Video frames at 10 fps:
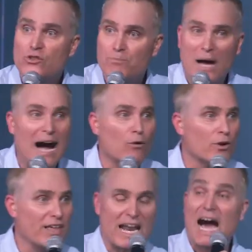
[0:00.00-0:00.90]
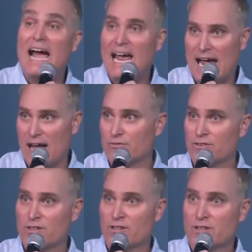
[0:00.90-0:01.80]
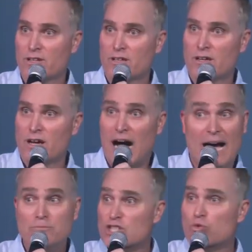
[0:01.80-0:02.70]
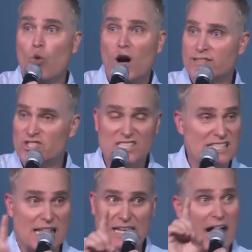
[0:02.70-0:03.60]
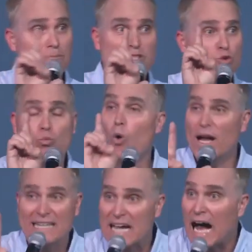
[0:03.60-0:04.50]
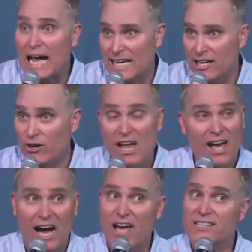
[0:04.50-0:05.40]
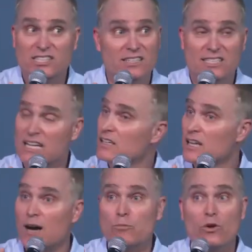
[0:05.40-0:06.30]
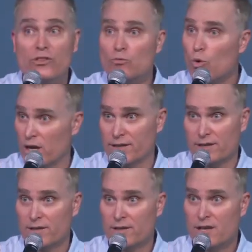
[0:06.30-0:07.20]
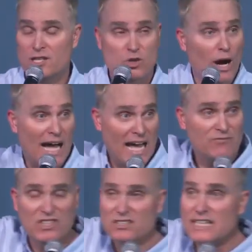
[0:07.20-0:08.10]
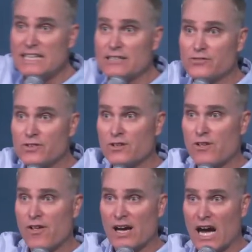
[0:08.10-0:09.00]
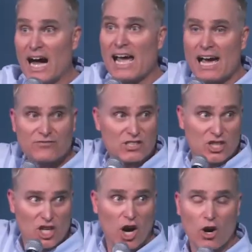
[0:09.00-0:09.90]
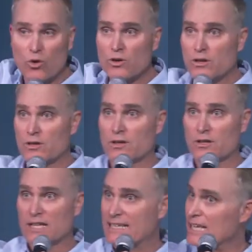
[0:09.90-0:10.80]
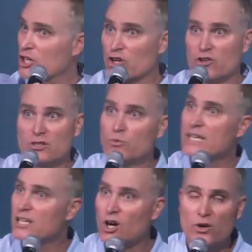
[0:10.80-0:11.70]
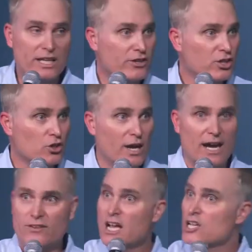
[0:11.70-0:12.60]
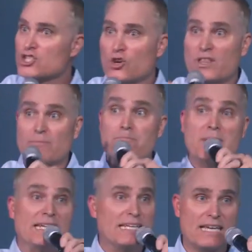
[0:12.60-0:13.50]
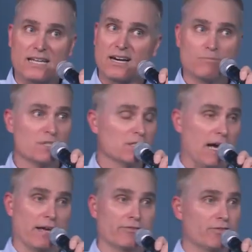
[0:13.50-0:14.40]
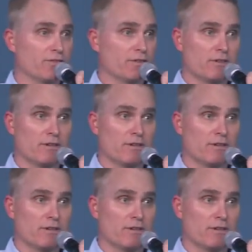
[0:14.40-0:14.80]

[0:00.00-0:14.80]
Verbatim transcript: give you the power that I have. I'm just one. Jesus is like, I'm just one guy here. It's going to take a lot more than one. So I have to leave. I have to go like the kernel of wheat going into the ground so that many can come to life.